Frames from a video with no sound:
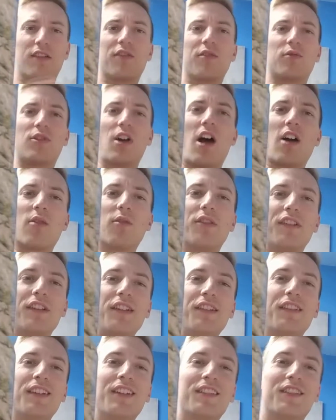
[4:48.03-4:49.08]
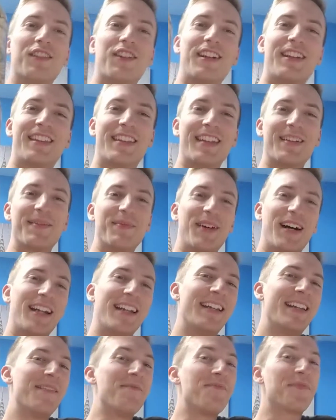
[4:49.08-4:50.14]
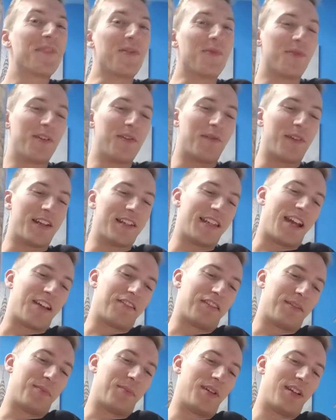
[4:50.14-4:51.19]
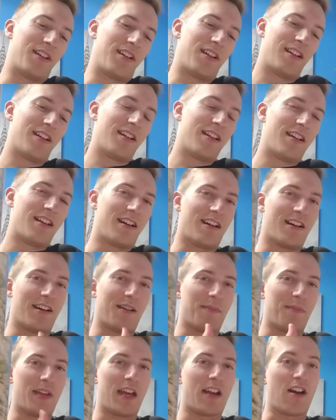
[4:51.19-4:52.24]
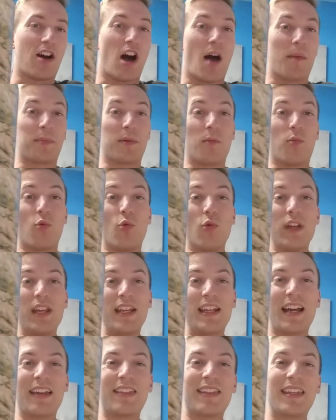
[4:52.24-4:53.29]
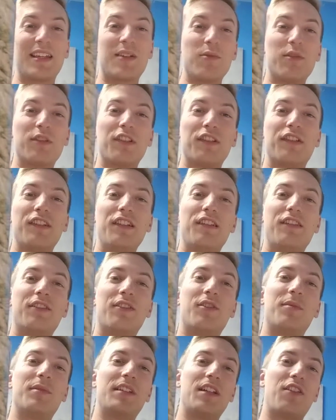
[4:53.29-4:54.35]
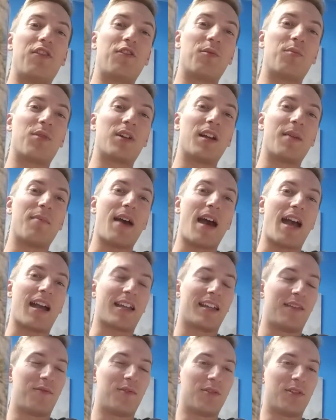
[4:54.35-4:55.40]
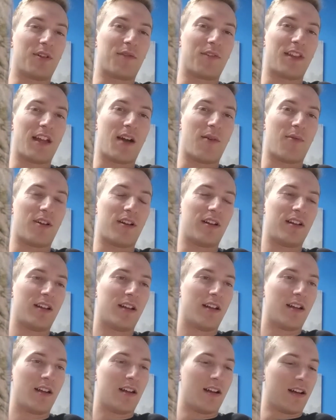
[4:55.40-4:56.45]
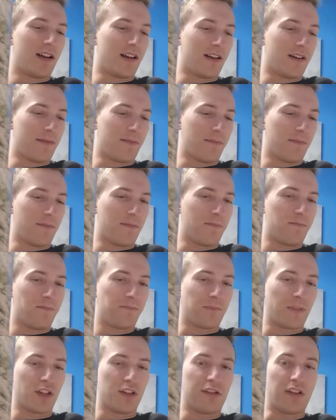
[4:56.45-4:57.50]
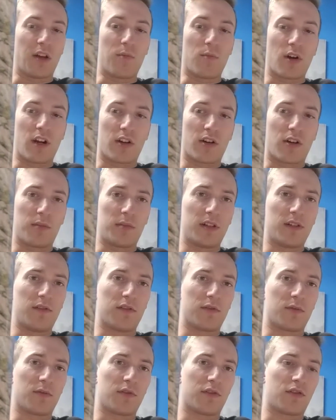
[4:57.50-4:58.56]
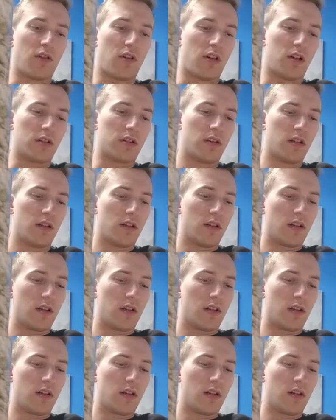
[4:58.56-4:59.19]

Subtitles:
There's no taco seasonings or anything, but really fantastic beer. They had a hopped up wheat. I think it was a seasonal, but they should bring it back if you look for that one. Sunbreaker, I believe is what it was called.